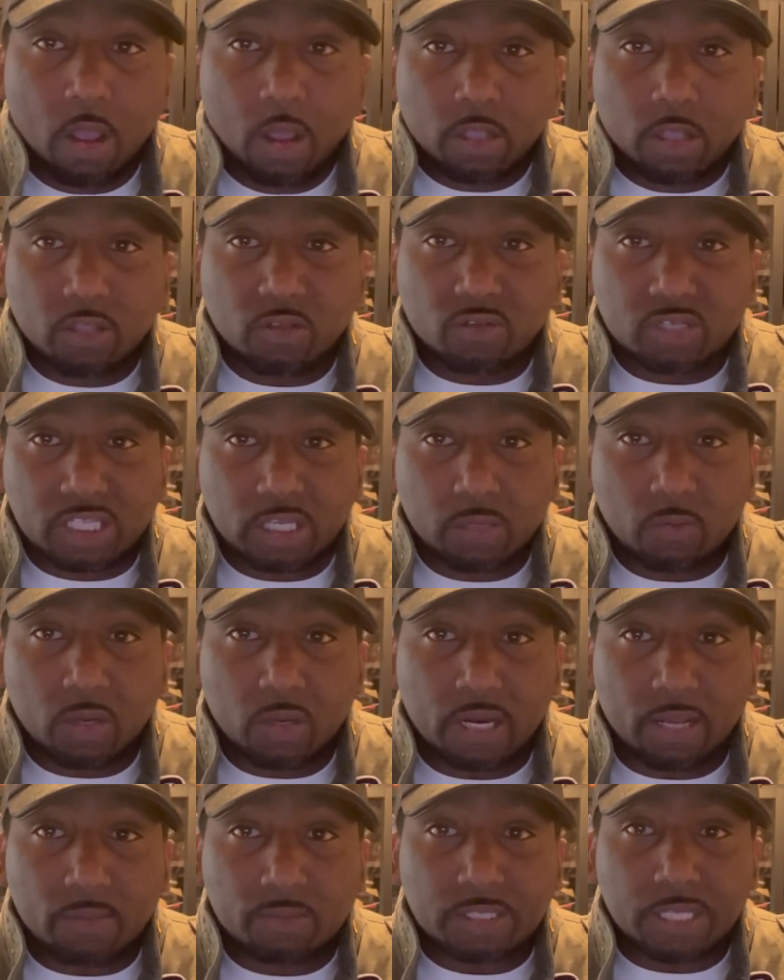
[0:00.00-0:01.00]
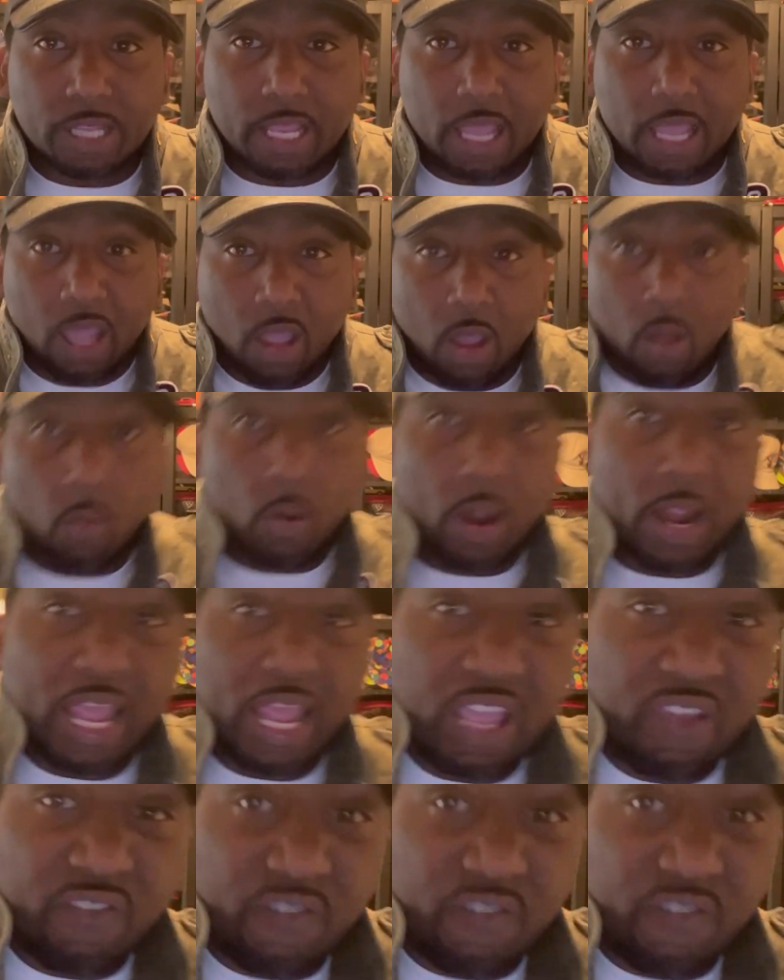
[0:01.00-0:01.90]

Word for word: You see what I'm saying? Where he